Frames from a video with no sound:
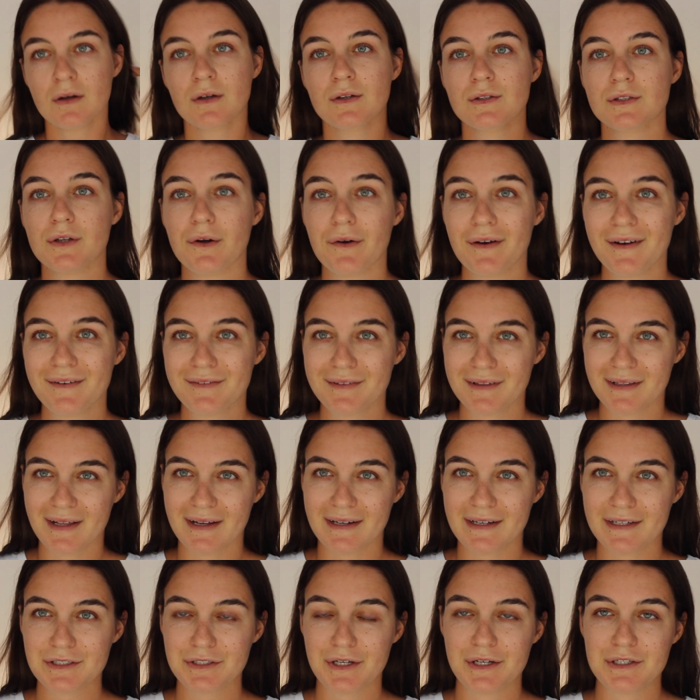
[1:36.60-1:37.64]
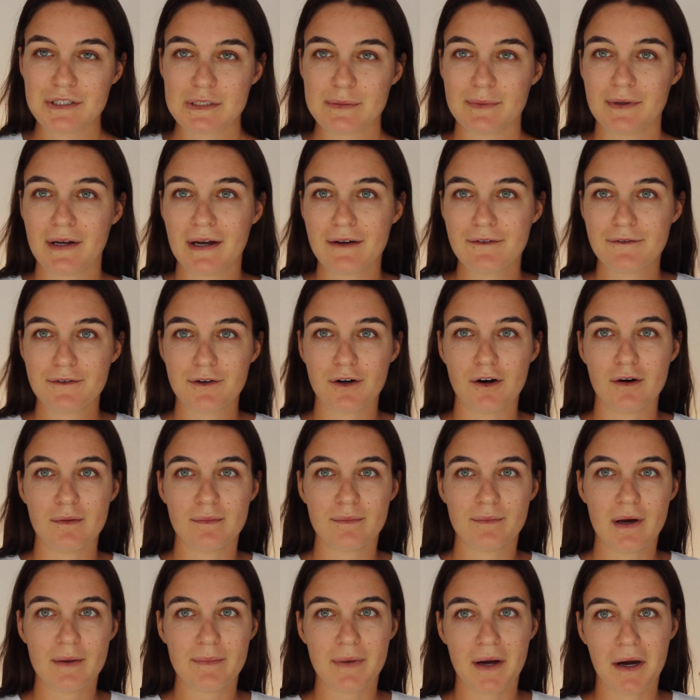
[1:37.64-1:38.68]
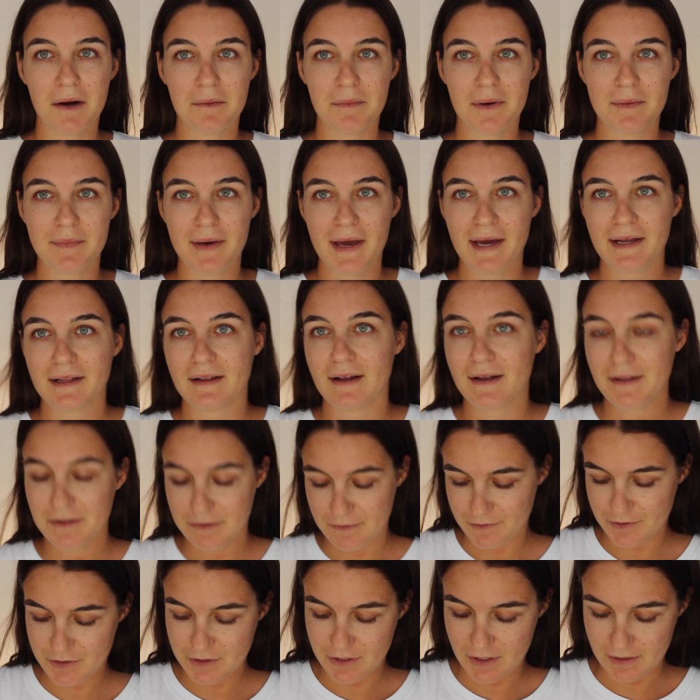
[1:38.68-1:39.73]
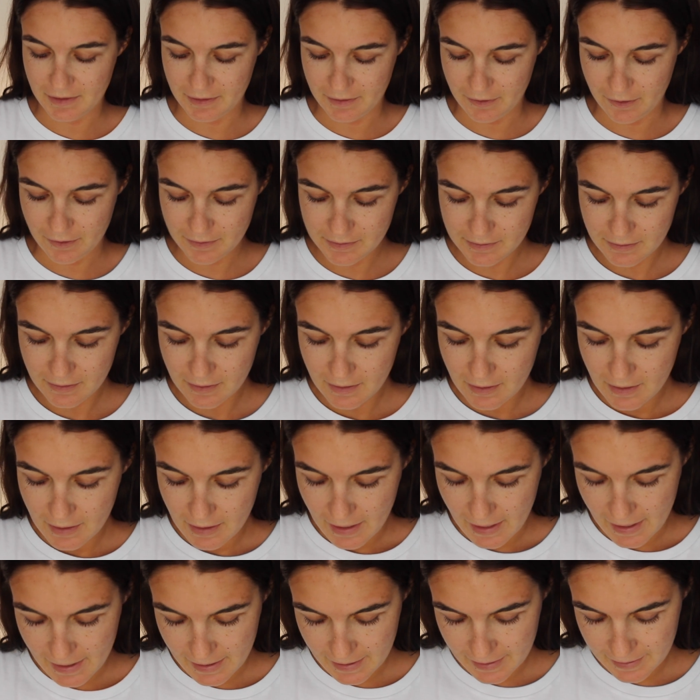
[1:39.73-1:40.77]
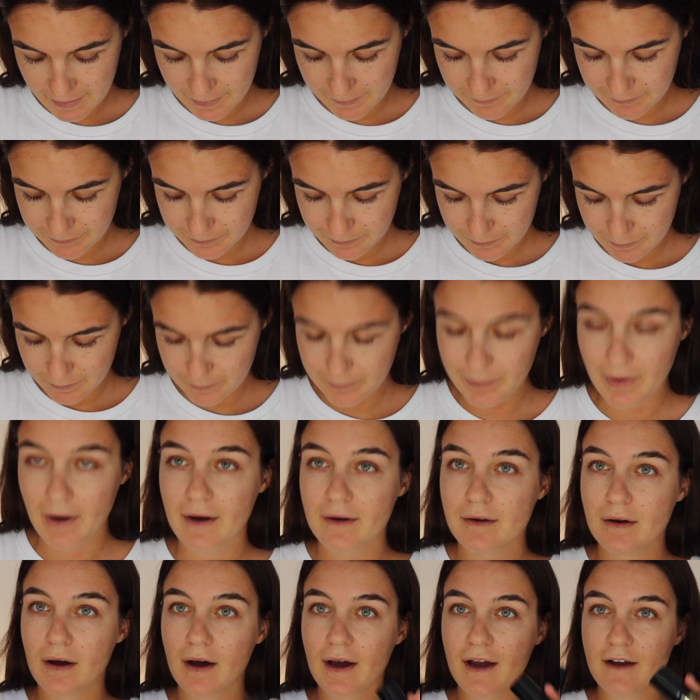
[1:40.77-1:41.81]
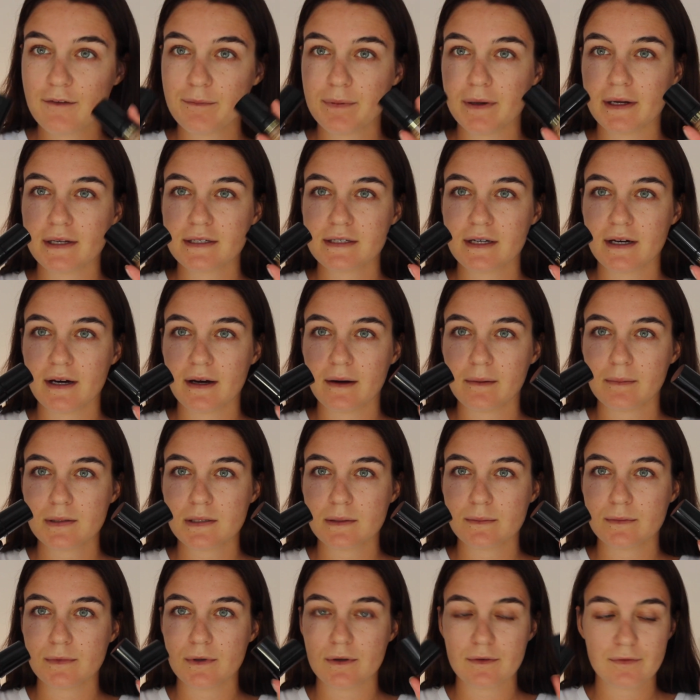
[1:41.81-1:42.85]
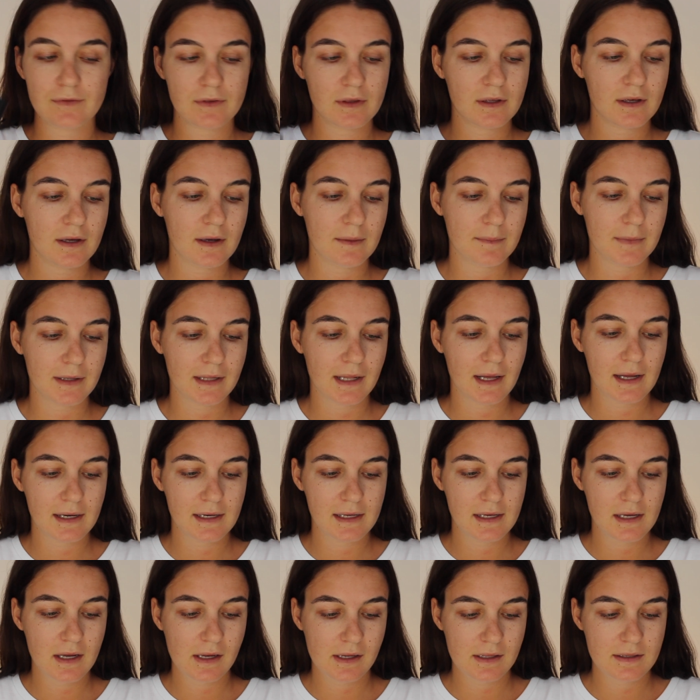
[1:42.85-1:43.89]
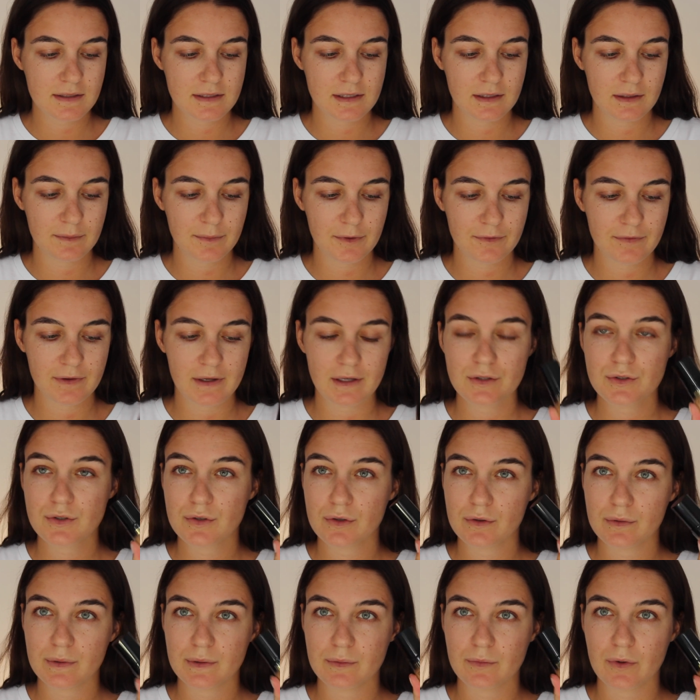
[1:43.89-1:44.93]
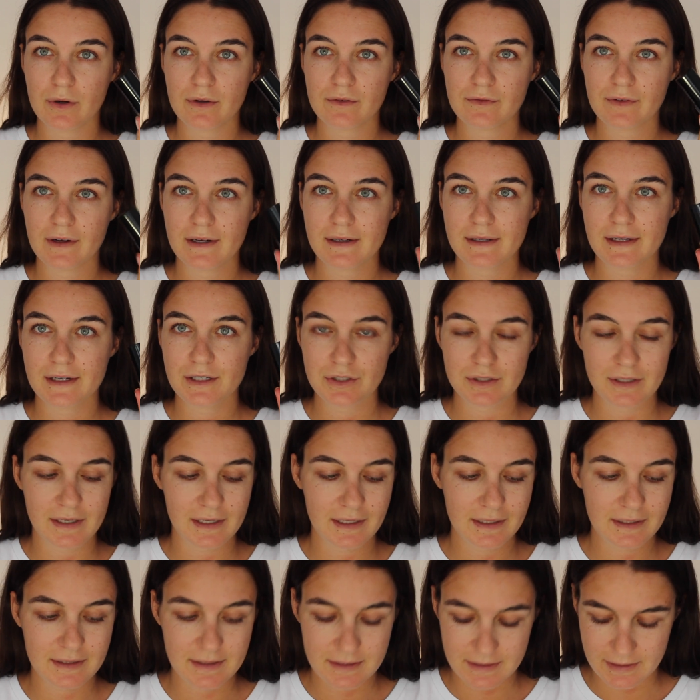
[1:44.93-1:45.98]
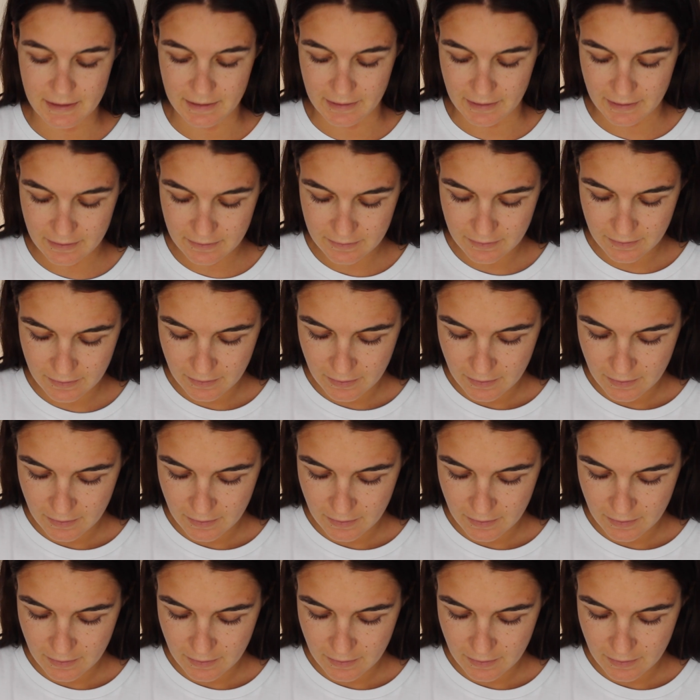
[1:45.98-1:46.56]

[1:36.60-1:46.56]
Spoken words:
Sorry if the lighting's changed a bit, I forgot about my backlight, so just turn that on. But I picked up some of the Milani Conceal and Perfect 2-in-1 foundation and concealer.